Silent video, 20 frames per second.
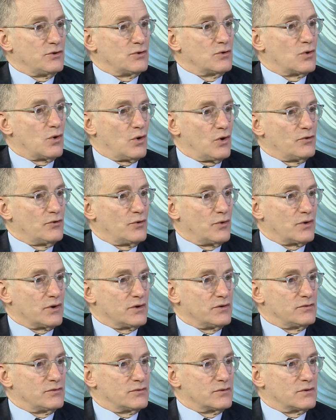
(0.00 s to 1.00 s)
call
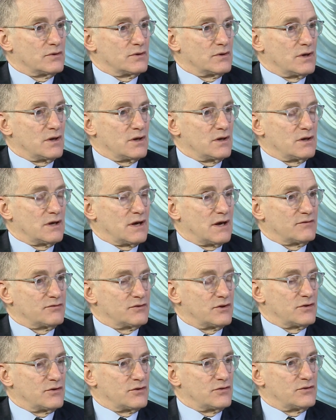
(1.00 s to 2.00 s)
noise. And you have
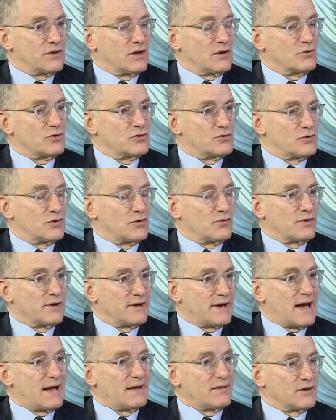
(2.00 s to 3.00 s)
to distinguish the
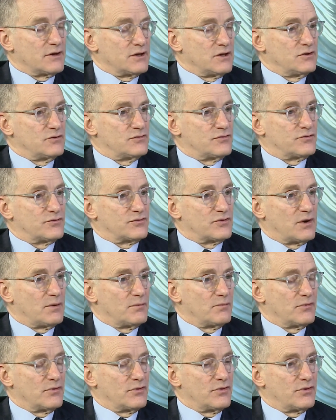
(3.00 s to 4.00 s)
realities
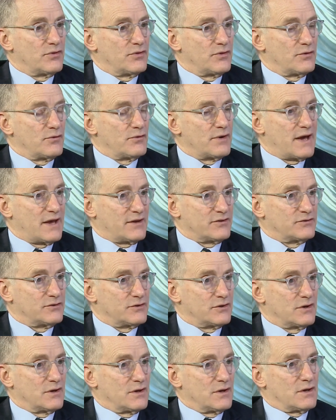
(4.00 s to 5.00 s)
from the rest.
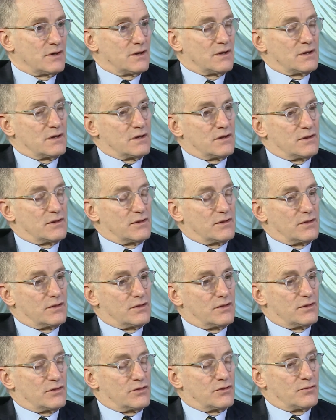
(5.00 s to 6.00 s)

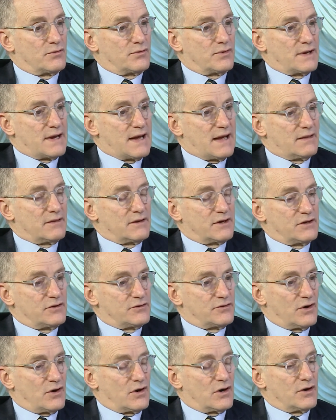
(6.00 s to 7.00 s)
The
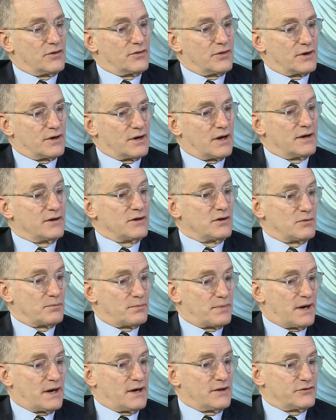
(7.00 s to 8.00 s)
realities are that high-yield
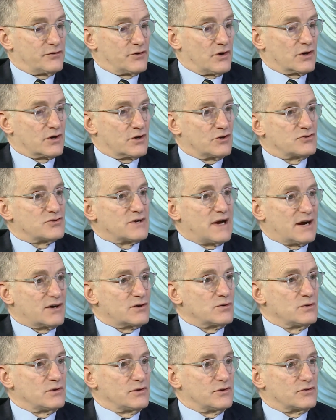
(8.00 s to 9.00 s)
bonds are
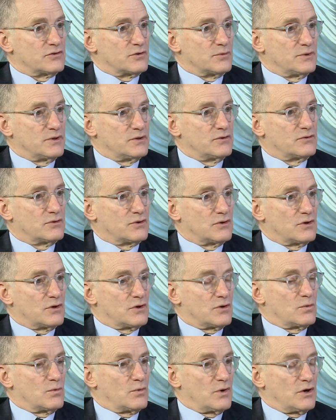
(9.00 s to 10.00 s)
contractual instruments
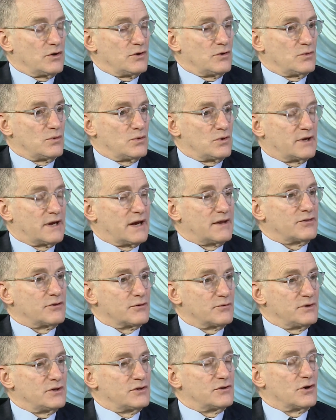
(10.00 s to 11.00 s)
where you will get the
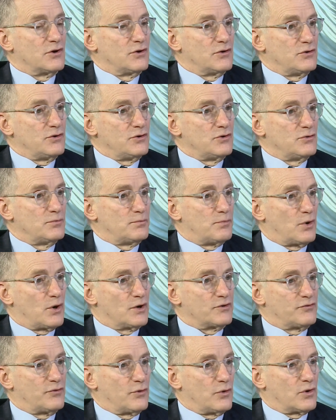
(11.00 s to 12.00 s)
return you
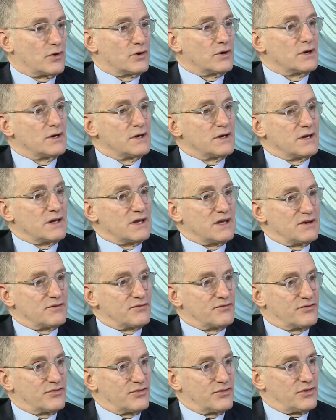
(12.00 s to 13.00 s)
bought for
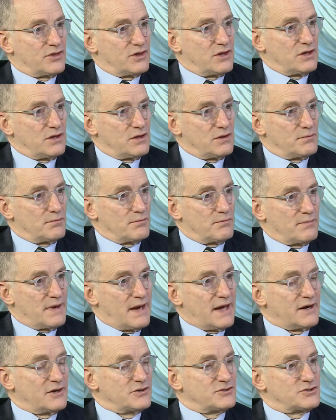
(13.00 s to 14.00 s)
if the
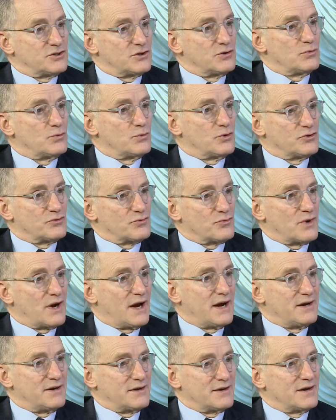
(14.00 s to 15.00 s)
manager was right